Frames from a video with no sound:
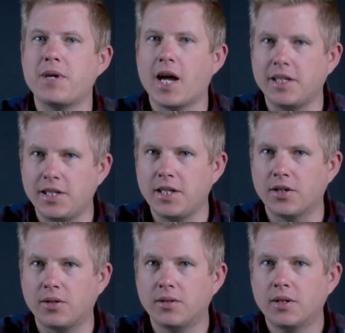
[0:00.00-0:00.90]
be
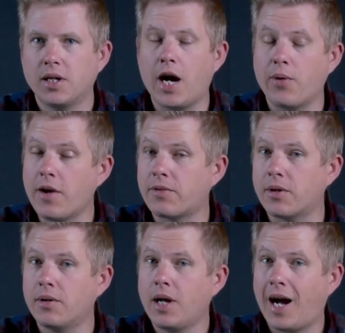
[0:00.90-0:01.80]
ideal.
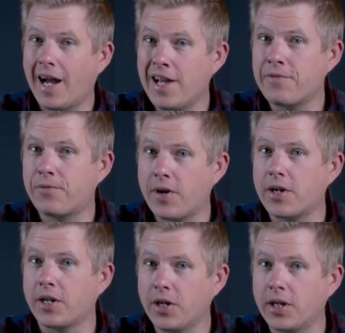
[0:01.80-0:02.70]
However, I have
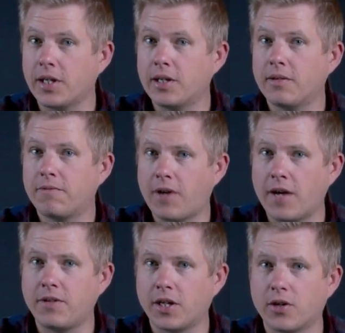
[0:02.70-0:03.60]
very good
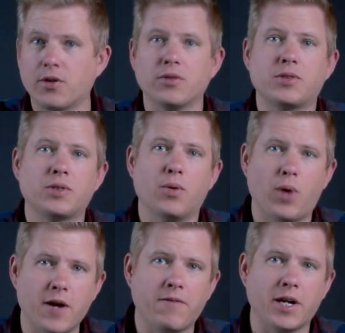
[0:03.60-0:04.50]
5 gigahertz
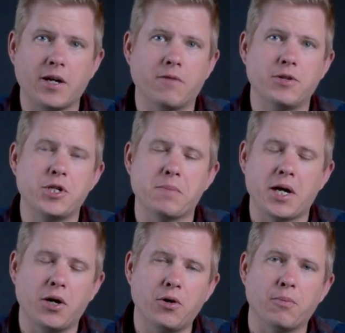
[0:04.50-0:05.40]
Wi-Fi coverage in
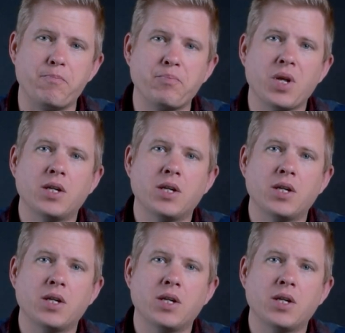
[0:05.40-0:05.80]
my home,